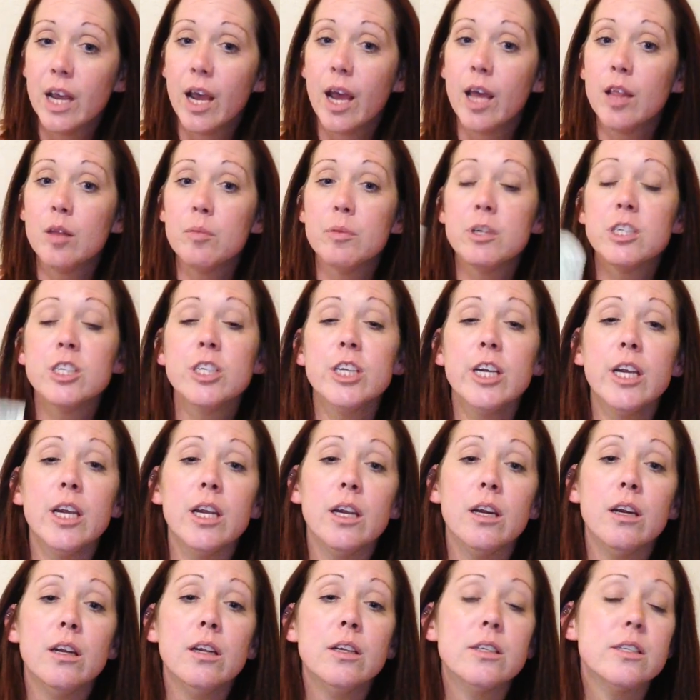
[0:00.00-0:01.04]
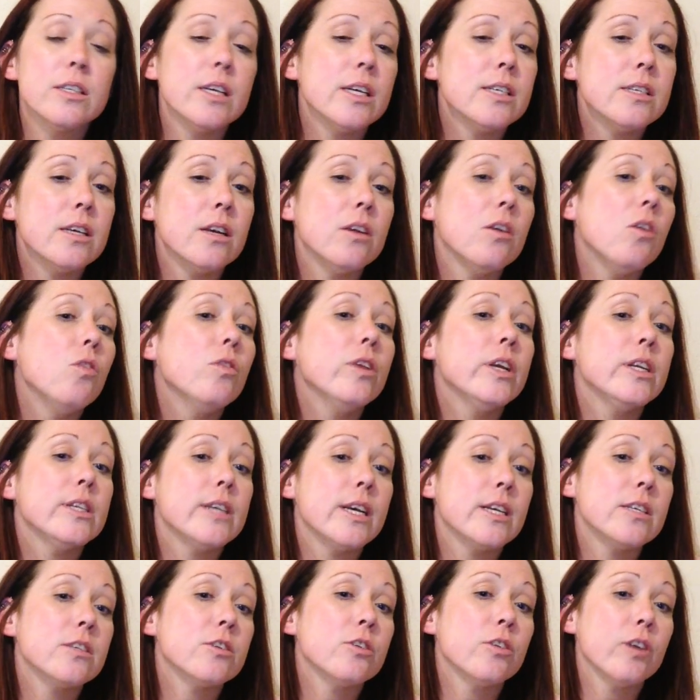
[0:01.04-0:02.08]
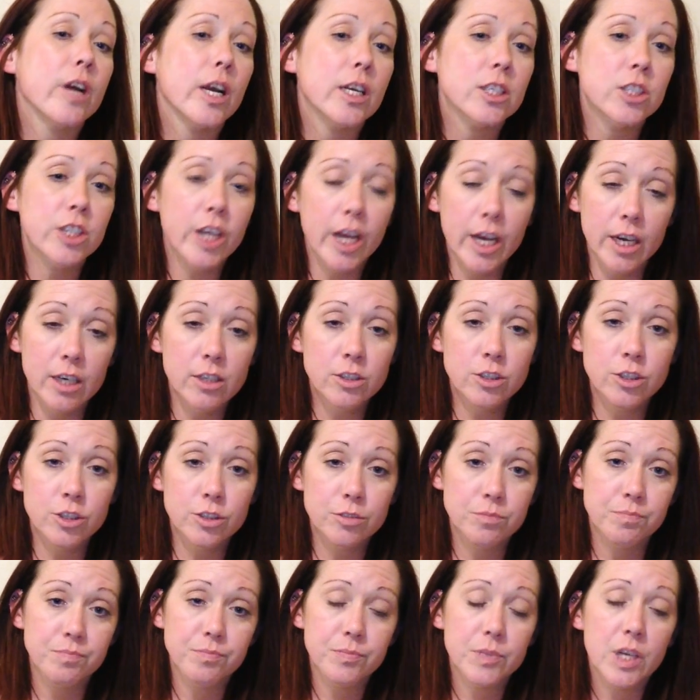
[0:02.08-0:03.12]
And the machine says it only takes correct change.